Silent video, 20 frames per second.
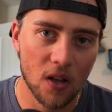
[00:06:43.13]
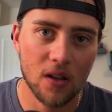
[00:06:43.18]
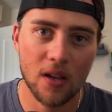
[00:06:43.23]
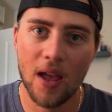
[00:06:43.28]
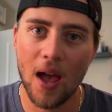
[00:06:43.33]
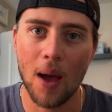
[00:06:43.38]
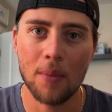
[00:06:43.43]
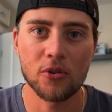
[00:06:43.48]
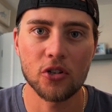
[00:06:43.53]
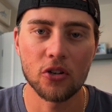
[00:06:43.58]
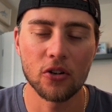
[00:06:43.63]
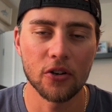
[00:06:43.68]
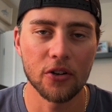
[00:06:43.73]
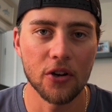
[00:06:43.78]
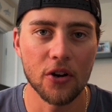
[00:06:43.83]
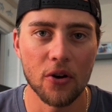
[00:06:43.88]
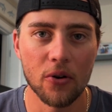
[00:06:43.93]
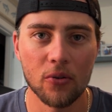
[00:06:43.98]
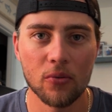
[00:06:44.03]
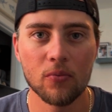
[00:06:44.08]
capture
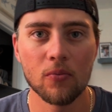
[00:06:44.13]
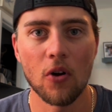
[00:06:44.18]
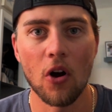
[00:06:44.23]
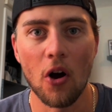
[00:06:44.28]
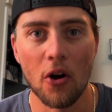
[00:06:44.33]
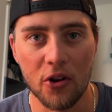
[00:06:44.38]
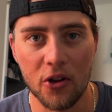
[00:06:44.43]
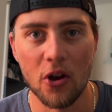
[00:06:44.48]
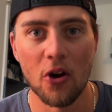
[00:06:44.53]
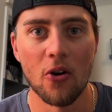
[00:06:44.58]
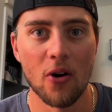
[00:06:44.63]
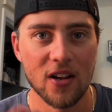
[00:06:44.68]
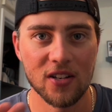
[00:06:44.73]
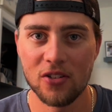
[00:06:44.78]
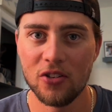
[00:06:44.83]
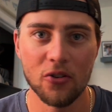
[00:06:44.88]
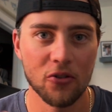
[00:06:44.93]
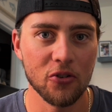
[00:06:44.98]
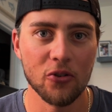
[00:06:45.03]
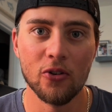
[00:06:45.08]
audio
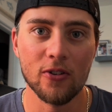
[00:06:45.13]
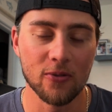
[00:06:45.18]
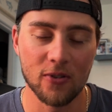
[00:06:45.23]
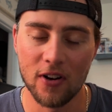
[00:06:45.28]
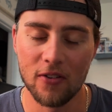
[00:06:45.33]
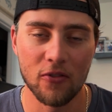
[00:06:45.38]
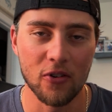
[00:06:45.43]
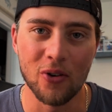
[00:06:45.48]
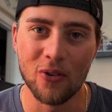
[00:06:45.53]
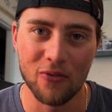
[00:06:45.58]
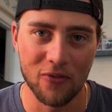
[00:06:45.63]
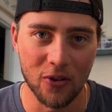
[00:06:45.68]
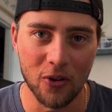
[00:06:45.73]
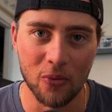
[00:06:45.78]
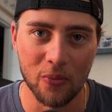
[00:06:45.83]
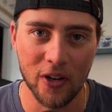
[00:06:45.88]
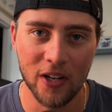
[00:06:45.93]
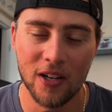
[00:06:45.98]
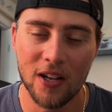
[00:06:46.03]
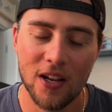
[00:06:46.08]
as you're doing whatever you're
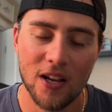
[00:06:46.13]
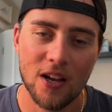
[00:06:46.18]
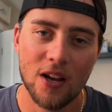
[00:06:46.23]
filming,